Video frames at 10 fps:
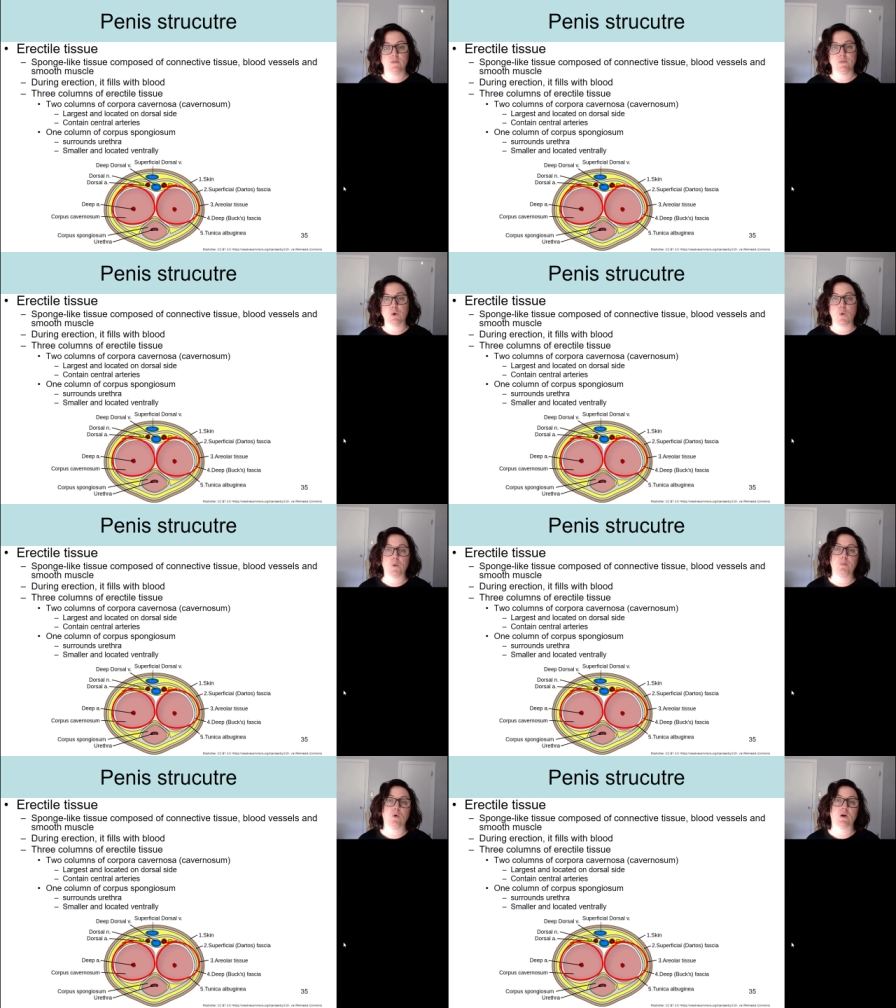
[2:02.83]
of the
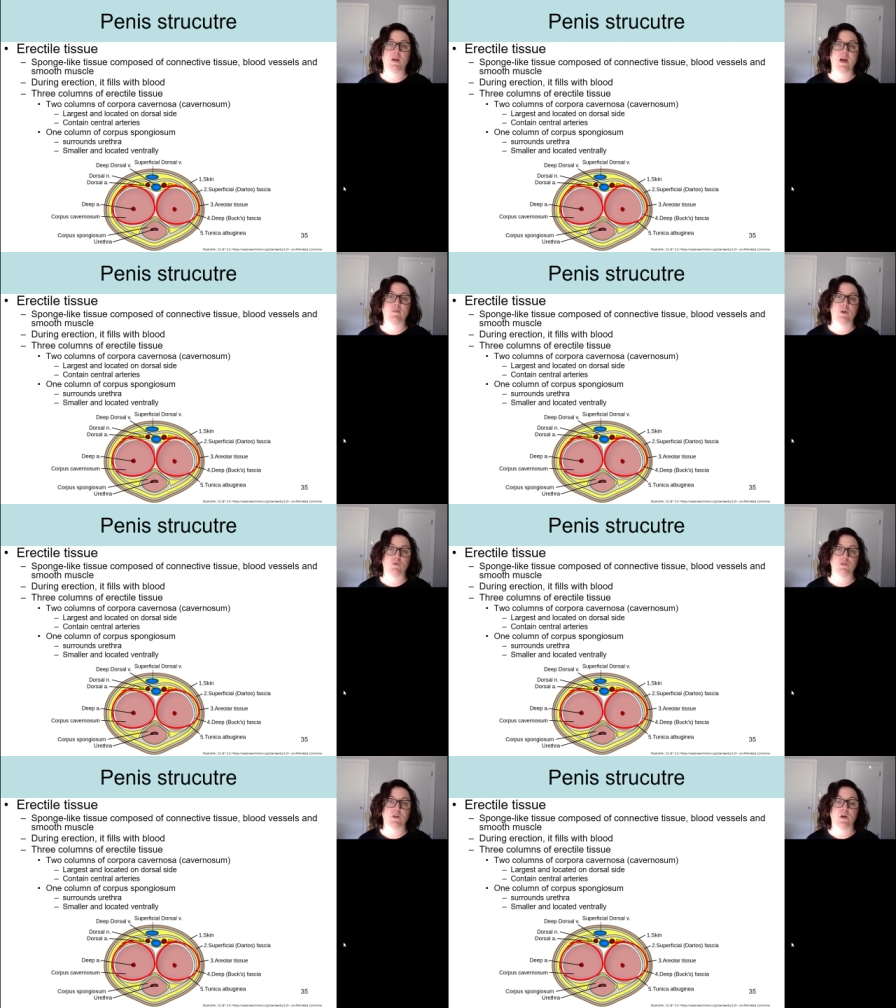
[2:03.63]
corpora
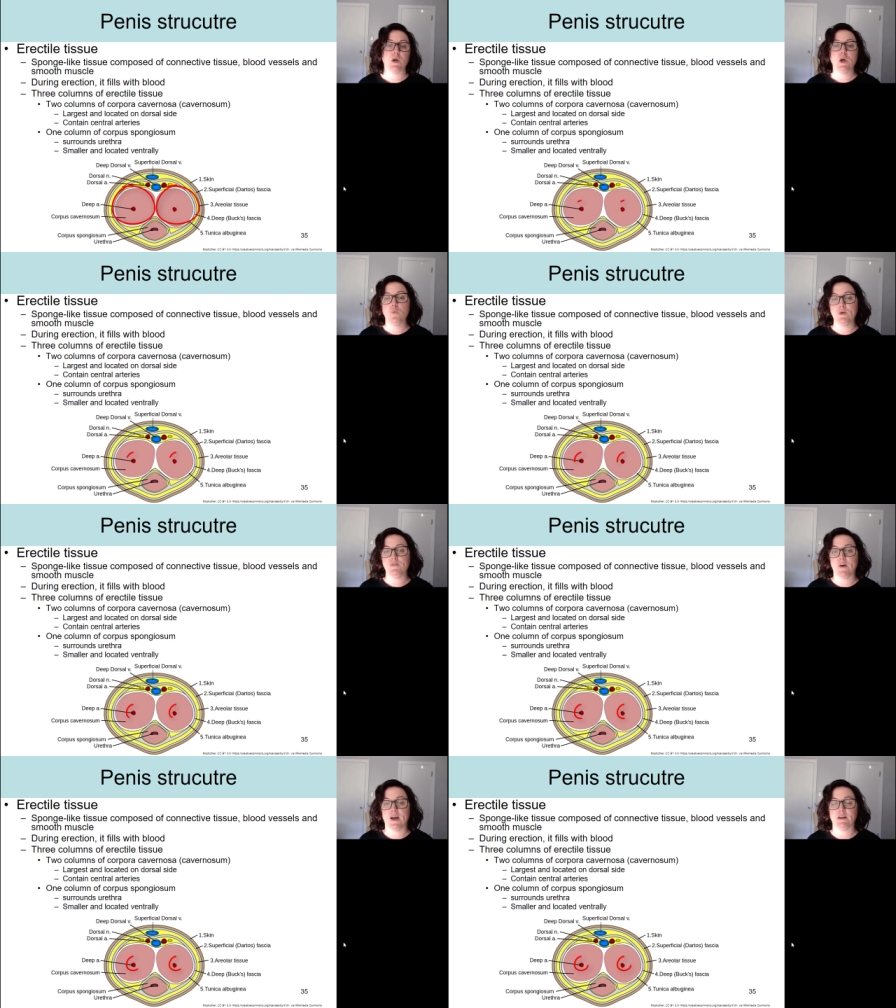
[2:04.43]
cavernosa, we
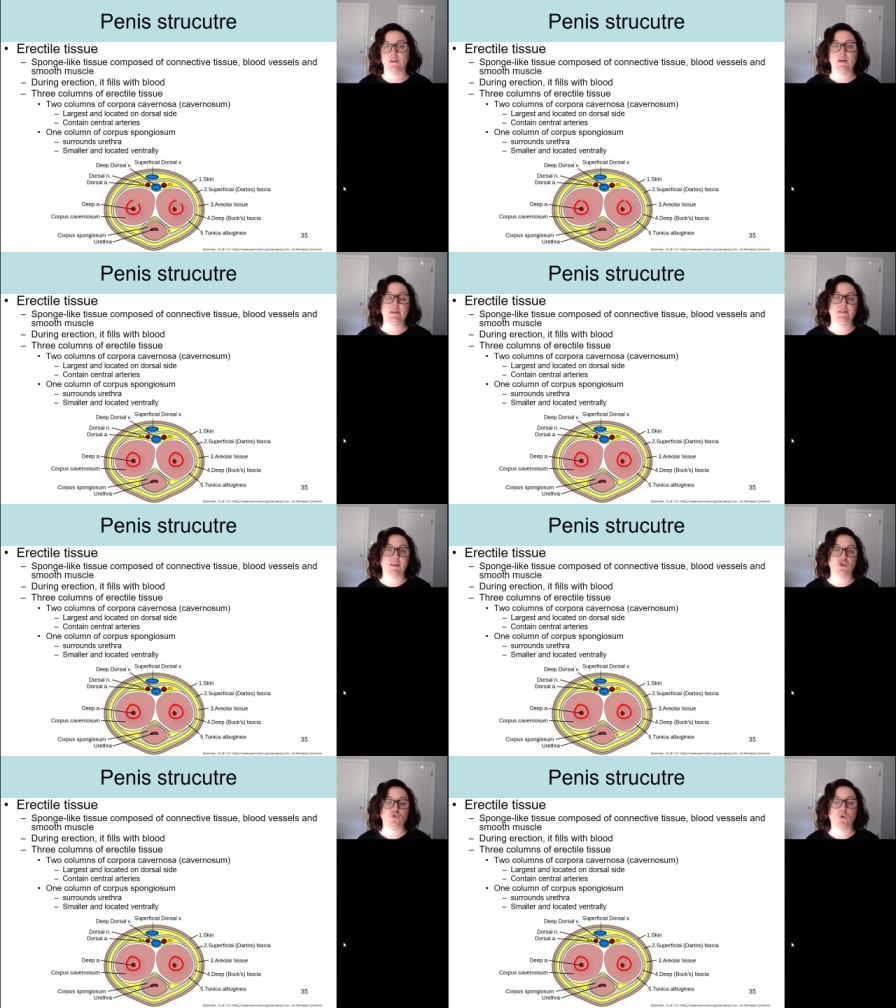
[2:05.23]
find
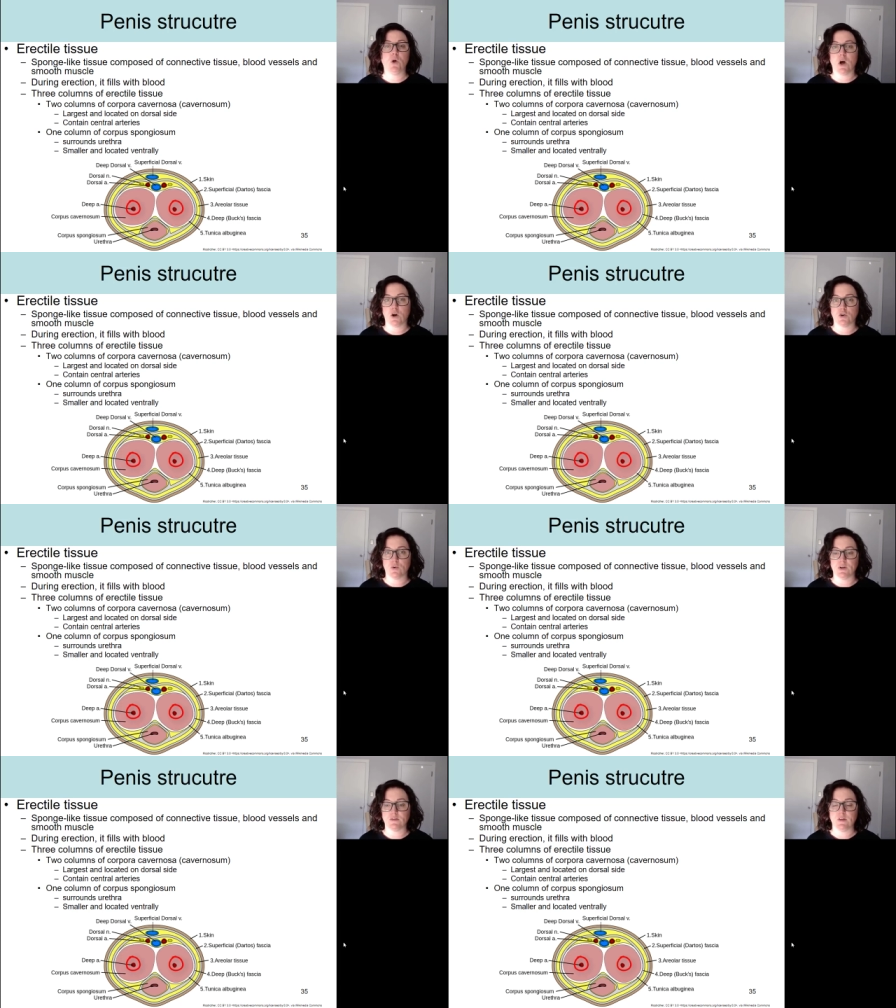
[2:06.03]
central
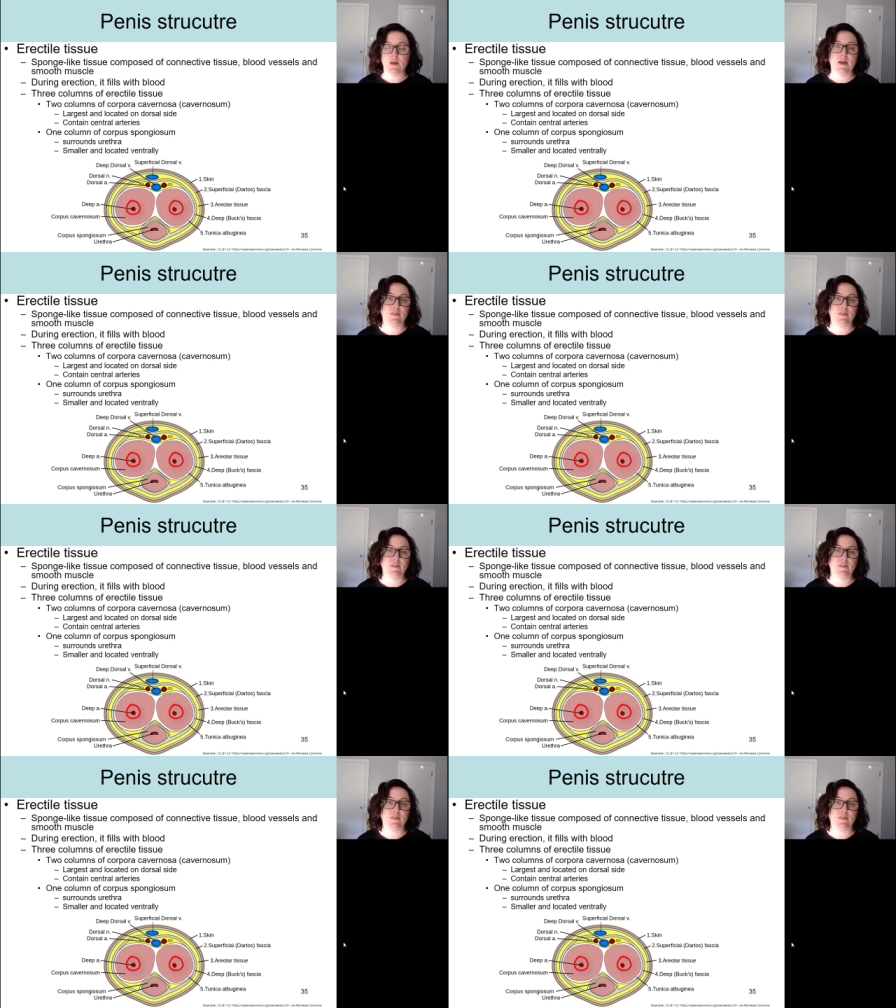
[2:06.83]
arteries.